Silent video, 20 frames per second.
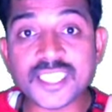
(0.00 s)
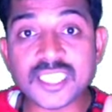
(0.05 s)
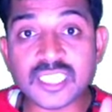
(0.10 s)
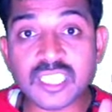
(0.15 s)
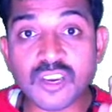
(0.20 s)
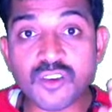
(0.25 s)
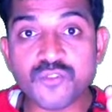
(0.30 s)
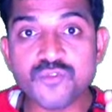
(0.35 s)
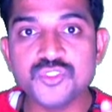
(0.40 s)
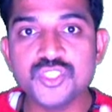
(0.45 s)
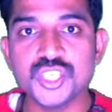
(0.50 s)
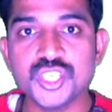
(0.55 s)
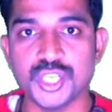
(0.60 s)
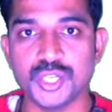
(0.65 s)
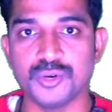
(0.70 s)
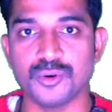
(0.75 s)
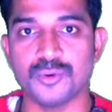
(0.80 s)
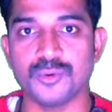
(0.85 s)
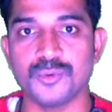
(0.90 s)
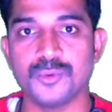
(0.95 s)
of
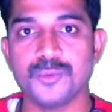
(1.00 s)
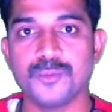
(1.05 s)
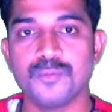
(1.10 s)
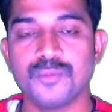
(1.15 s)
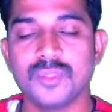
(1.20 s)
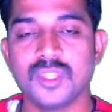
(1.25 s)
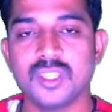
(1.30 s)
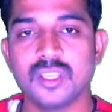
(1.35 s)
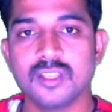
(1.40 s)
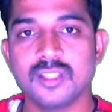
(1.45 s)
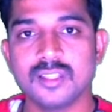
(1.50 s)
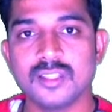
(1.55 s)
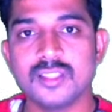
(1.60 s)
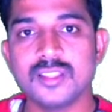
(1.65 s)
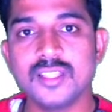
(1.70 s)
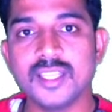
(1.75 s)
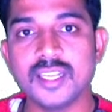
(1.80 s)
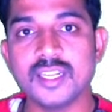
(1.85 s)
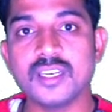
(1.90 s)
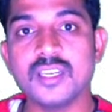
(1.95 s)
0,
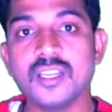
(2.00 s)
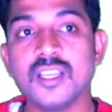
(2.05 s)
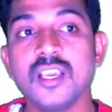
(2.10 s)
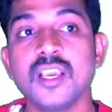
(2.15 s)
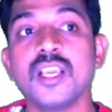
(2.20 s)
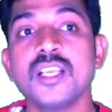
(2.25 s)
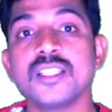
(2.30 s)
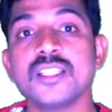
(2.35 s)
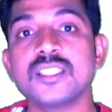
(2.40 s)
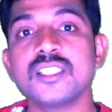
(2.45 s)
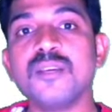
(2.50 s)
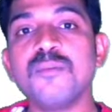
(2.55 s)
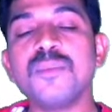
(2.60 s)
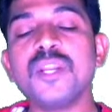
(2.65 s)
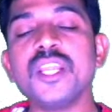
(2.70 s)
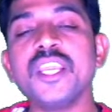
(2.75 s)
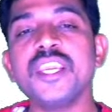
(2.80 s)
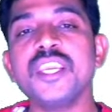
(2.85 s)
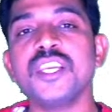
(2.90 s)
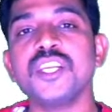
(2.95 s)
then
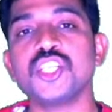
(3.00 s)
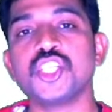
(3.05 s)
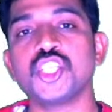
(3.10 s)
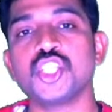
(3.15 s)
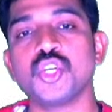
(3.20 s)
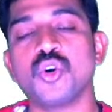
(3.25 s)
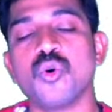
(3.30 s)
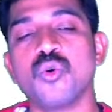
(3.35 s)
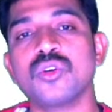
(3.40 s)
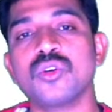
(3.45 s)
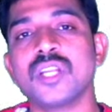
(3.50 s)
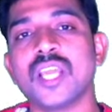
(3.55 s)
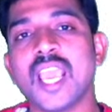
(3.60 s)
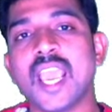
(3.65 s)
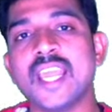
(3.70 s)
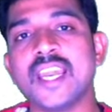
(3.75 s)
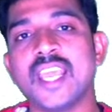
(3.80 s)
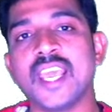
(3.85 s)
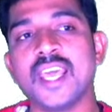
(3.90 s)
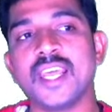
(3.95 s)
simply shown
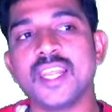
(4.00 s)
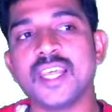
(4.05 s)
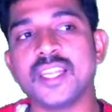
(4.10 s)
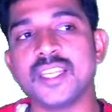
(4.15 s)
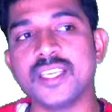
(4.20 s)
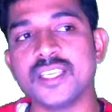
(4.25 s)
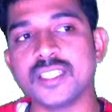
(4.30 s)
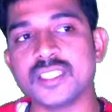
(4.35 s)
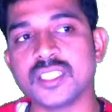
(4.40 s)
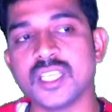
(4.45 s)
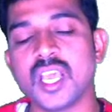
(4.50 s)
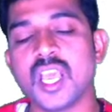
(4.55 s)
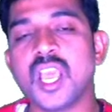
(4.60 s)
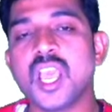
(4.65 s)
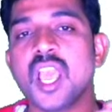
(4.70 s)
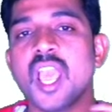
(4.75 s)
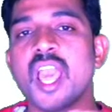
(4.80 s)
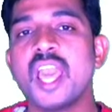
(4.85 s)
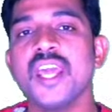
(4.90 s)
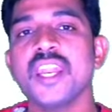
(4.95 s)
an error is
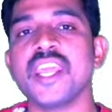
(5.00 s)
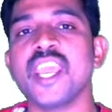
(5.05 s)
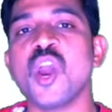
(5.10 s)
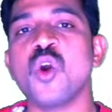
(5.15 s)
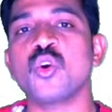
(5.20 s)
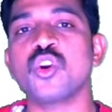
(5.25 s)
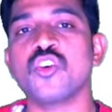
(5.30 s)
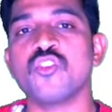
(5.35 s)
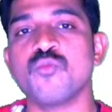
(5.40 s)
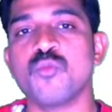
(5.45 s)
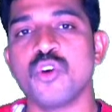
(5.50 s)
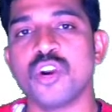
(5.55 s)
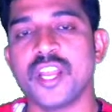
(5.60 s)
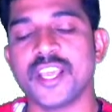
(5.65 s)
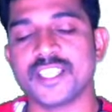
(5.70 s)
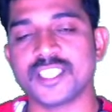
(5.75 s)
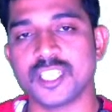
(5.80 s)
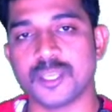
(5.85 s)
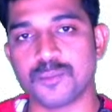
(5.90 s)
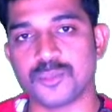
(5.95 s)
array out of bound
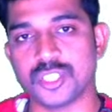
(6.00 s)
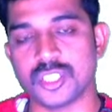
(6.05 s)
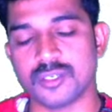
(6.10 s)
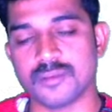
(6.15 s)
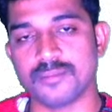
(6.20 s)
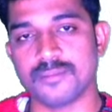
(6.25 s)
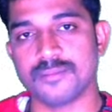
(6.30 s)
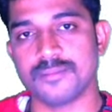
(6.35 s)
exception.